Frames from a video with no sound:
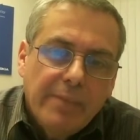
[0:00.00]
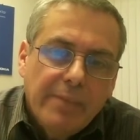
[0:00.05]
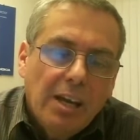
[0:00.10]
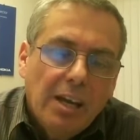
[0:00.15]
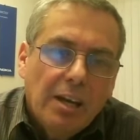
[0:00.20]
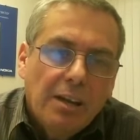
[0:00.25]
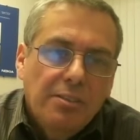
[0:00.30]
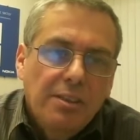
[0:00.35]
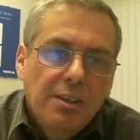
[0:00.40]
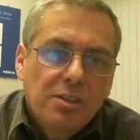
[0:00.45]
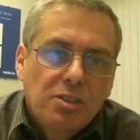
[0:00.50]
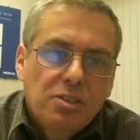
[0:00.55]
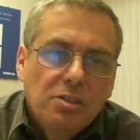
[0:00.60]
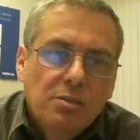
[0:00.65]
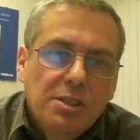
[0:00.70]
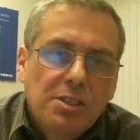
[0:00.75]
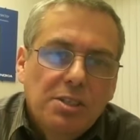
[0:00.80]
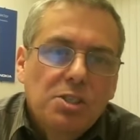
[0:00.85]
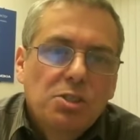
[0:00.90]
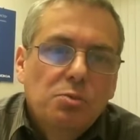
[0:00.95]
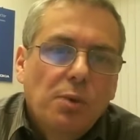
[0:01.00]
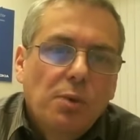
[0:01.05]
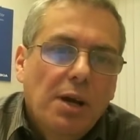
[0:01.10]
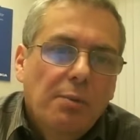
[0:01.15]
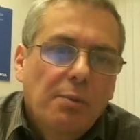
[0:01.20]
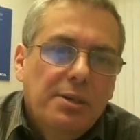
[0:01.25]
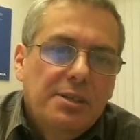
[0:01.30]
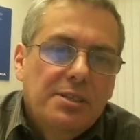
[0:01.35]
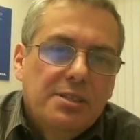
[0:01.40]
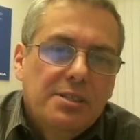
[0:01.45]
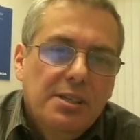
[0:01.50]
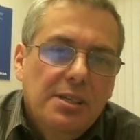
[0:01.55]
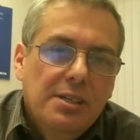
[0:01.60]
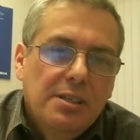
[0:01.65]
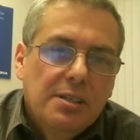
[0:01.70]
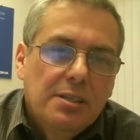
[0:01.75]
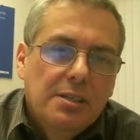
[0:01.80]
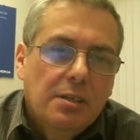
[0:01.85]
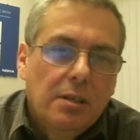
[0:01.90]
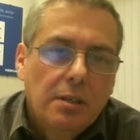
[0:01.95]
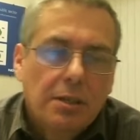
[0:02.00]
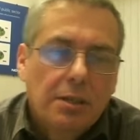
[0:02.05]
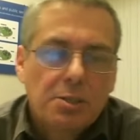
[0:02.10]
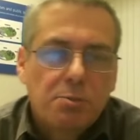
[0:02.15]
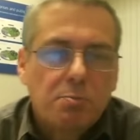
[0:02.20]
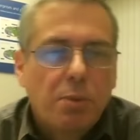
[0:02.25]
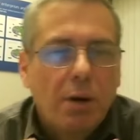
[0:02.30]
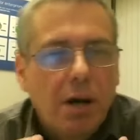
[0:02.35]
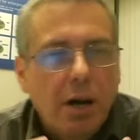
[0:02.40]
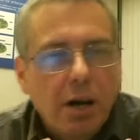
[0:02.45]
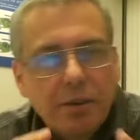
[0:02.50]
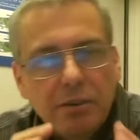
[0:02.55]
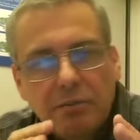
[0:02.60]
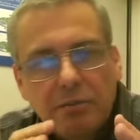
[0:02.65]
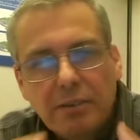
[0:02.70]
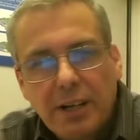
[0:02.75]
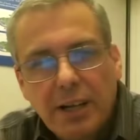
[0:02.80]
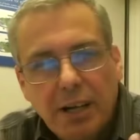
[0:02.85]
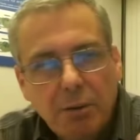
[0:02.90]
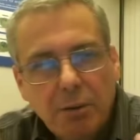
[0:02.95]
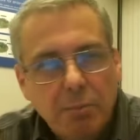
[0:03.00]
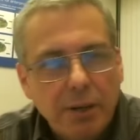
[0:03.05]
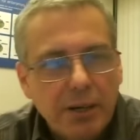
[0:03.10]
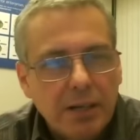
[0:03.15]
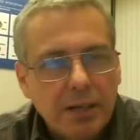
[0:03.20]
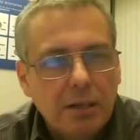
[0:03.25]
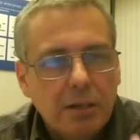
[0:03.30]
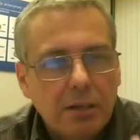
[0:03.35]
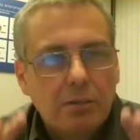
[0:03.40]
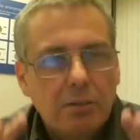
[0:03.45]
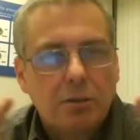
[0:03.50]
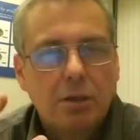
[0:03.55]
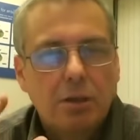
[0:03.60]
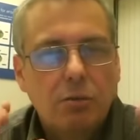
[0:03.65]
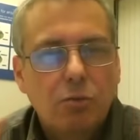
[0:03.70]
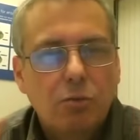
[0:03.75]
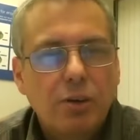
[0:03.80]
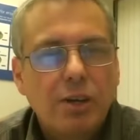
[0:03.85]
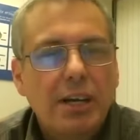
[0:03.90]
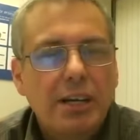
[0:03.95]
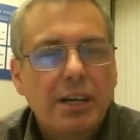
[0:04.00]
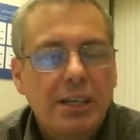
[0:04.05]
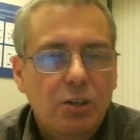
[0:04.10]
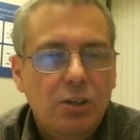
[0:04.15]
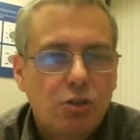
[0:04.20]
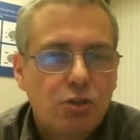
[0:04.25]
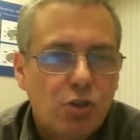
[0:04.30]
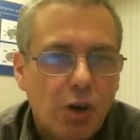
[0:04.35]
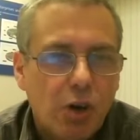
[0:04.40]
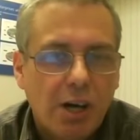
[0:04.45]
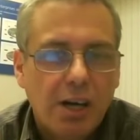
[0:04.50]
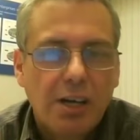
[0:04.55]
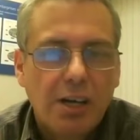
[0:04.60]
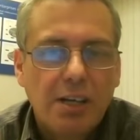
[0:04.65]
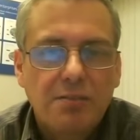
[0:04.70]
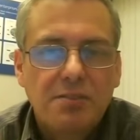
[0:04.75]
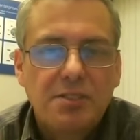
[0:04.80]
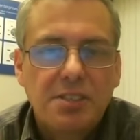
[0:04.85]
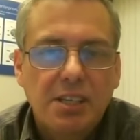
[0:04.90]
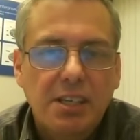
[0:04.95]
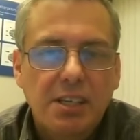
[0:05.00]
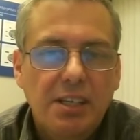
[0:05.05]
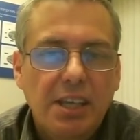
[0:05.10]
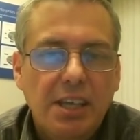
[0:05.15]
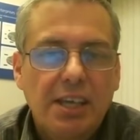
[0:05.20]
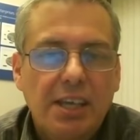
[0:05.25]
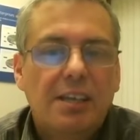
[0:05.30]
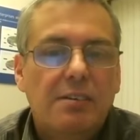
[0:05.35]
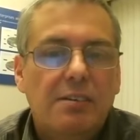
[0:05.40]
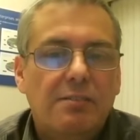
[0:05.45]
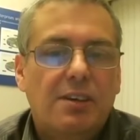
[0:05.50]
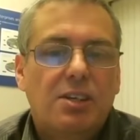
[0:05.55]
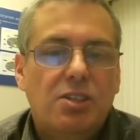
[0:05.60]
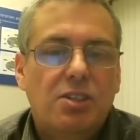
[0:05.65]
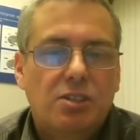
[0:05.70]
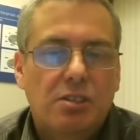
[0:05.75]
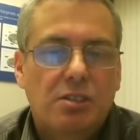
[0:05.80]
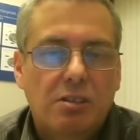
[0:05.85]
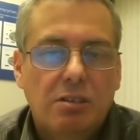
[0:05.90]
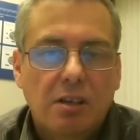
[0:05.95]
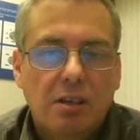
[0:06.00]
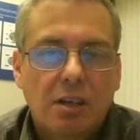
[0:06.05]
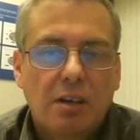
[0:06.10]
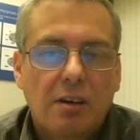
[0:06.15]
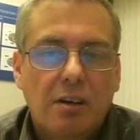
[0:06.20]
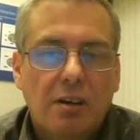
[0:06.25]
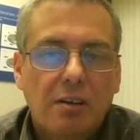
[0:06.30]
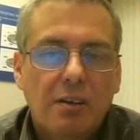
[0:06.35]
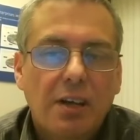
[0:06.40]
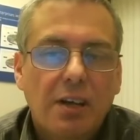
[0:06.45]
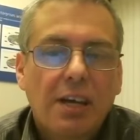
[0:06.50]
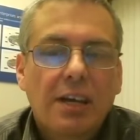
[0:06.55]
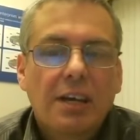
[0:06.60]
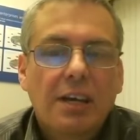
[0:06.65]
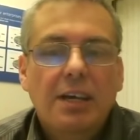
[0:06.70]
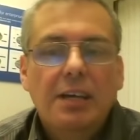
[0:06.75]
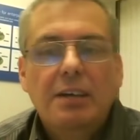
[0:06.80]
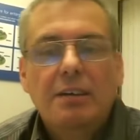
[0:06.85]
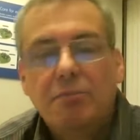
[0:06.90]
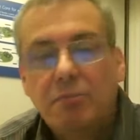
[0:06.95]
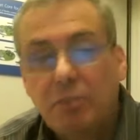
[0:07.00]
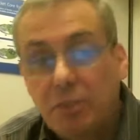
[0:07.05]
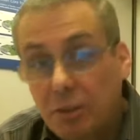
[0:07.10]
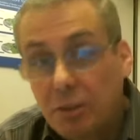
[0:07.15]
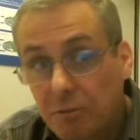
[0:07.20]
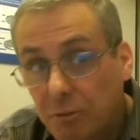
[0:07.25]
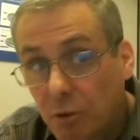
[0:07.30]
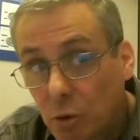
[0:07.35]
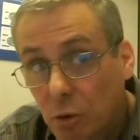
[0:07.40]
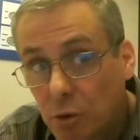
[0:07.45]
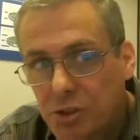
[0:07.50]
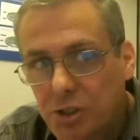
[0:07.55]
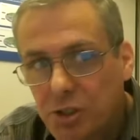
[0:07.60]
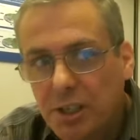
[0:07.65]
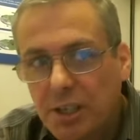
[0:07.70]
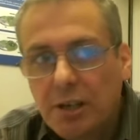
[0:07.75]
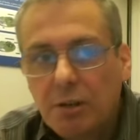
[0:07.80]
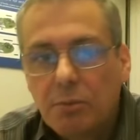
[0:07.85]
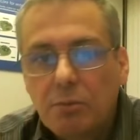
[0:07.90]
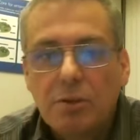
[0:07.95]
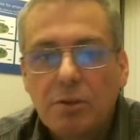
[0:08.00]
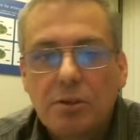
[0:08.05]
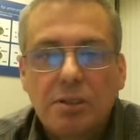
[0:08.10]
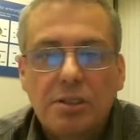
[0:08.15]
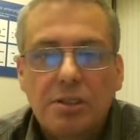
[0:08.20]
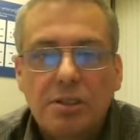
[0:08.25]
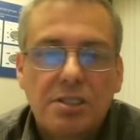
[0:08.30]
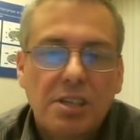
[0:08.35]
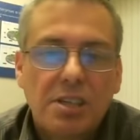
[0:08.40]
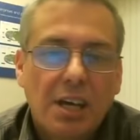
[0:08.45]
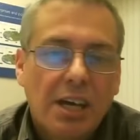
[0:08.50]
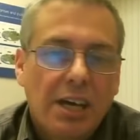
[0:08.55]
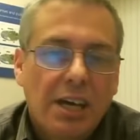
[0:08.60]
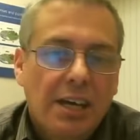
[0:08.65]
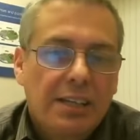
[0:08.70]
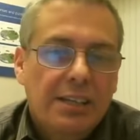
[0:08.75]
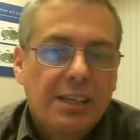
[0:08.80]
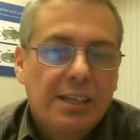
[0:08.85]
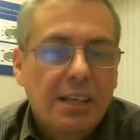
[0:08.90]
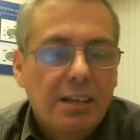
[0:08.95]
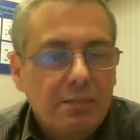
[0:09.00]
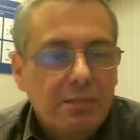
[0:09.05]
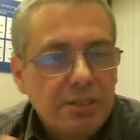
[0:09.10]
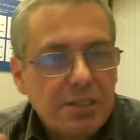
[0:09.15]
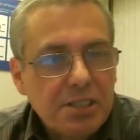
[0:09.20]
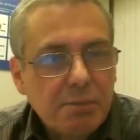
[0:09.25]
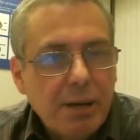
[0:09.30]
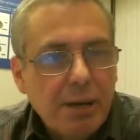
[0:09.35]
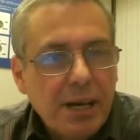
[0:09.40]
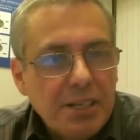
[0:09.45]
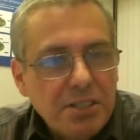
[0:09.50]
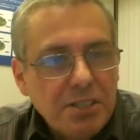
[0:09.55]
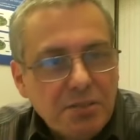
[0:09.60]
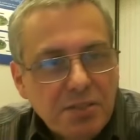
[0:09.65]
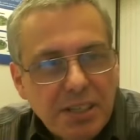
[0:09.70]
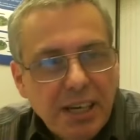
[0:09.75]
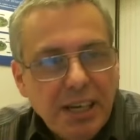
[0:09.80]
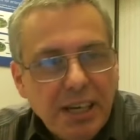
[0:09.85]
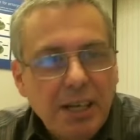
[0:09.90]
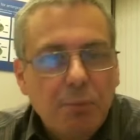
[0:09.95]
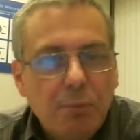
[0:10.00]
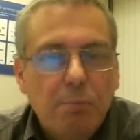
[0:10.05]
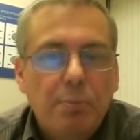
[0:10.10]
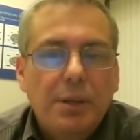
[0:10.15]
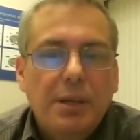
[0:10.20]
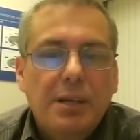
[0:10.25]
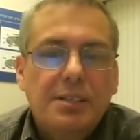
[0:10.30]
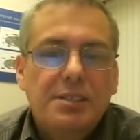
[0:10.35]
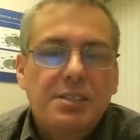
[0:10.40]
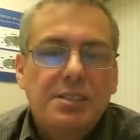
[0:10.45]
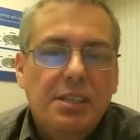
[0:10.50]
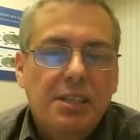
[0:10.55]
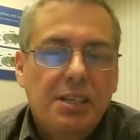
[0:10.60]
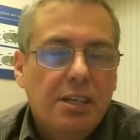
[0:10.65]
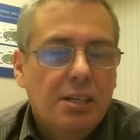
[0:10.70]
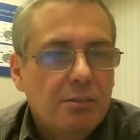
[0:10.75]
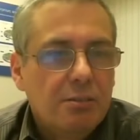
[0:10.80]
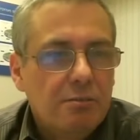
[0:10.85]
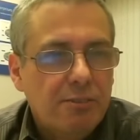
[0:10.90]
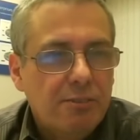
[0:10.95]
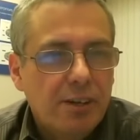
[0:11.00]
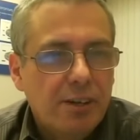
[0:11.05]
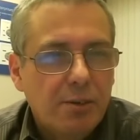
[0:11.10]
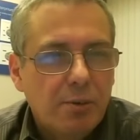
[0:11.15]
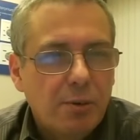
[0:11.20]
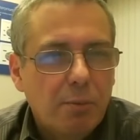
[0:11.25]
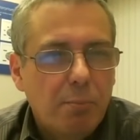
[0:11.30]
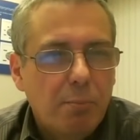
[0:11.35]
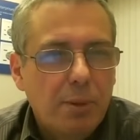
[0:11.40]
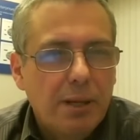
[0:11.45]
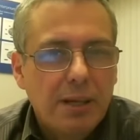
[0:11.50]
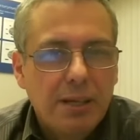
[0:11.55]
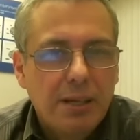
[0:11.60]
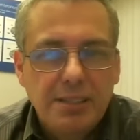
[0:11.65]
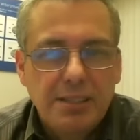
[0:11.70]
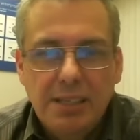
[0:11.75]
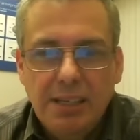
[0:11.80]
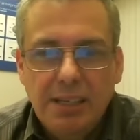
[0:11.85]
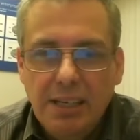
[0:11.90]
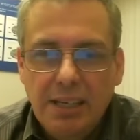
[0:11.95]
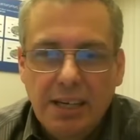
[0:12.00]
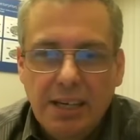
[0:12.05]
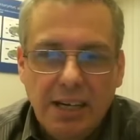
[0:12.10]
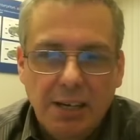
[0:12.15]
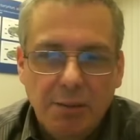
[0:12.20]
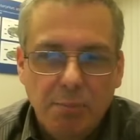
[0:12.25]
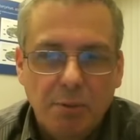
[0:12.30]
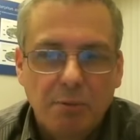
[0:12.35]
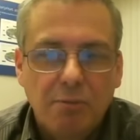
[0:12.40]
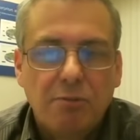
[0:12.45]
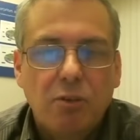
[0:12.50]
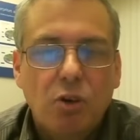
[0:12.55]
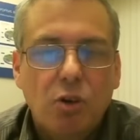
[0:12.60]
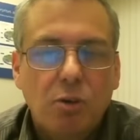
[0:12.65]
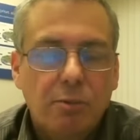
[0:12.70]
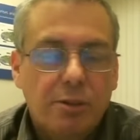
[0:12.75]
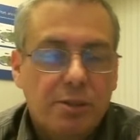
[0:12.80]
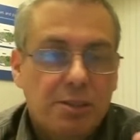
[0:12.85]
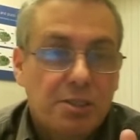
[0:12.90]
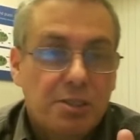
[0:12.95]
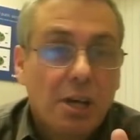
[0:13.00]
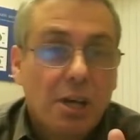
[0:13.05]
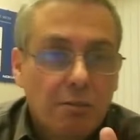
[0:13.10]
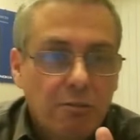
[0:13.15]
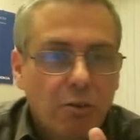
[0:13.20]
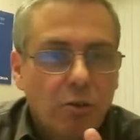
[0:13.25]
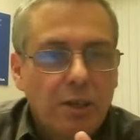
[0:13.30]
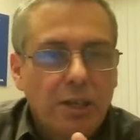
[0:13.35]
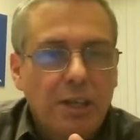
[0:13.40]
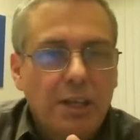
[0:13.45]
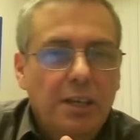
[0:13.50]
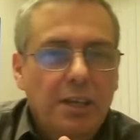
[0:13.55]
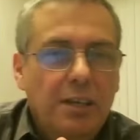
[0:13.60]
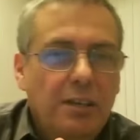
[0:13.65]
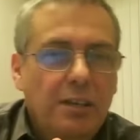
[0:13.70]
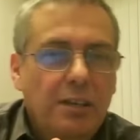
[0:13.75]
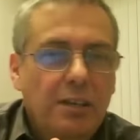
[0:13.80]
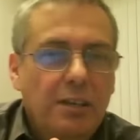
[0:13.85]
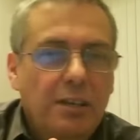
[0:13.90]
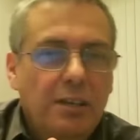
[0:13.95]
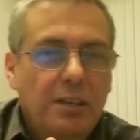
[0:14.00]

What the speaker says: And I think, so this is where we see this path of Cloud Packet Core. It really drives in the innovation. For the 4G networks, delivers the massive scalability, configurability, and performance for the